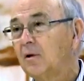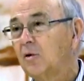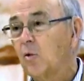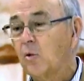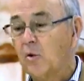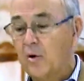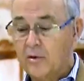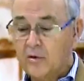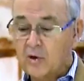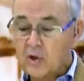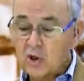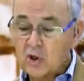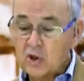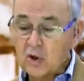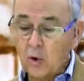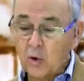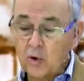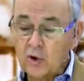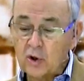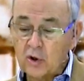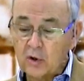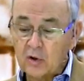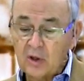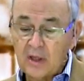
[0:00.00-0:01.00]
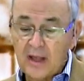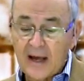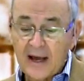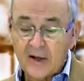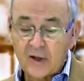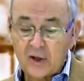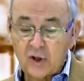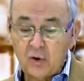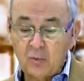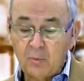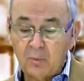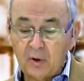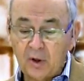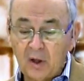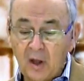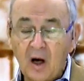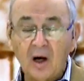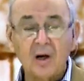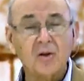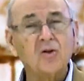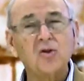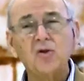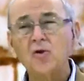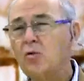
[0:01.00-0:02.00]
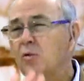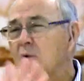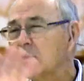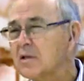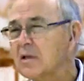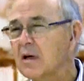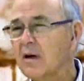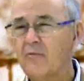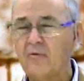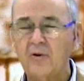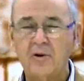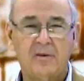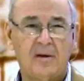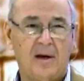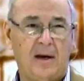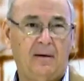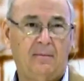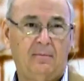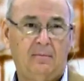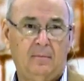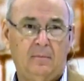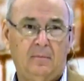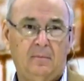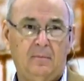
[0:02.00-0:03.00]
to where the social class you belonged to was everything.